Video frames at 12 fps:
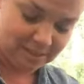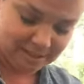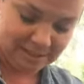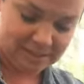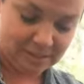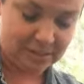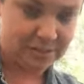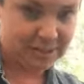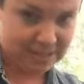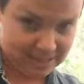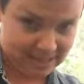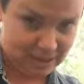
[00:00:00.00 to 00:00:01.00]
until
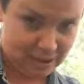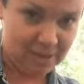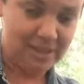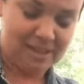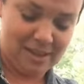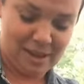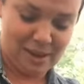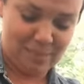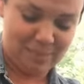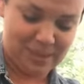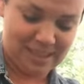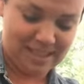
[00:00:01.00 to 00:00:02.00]
later. Yeah, please um,
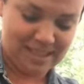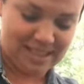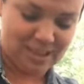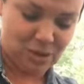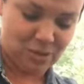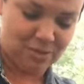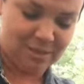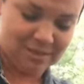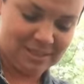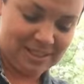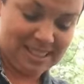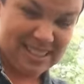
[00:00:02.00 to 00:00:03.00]
don't take just don't, don't,
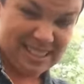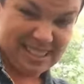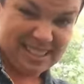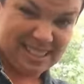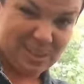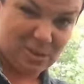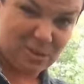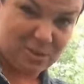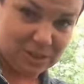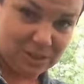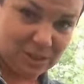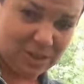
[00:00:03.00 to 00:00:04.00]
take selfies don't with the
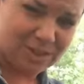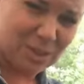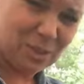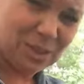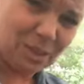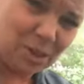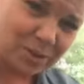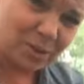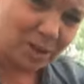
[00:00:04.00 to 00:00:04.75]
birds. Good. You wouldn't go into a